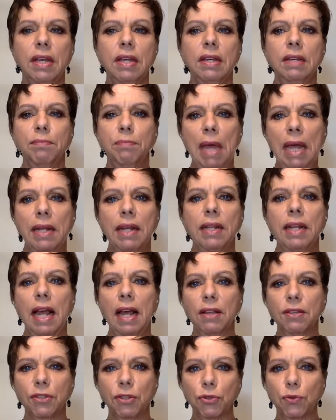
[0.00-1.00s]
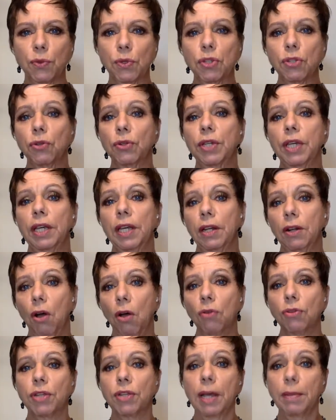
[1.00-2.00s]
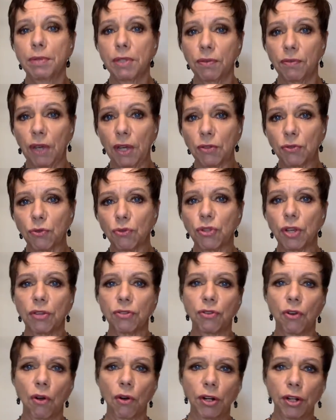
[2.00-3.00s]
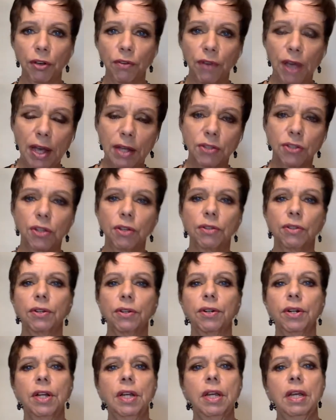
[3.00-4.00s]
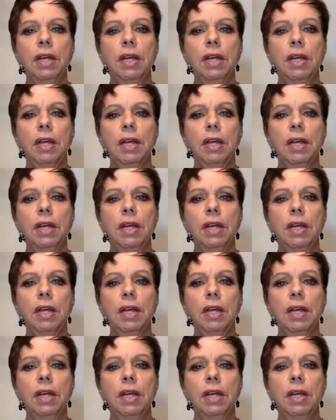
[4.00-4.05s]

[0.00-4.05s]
meta-analysis was looking at all types of exercise: cardiovascular,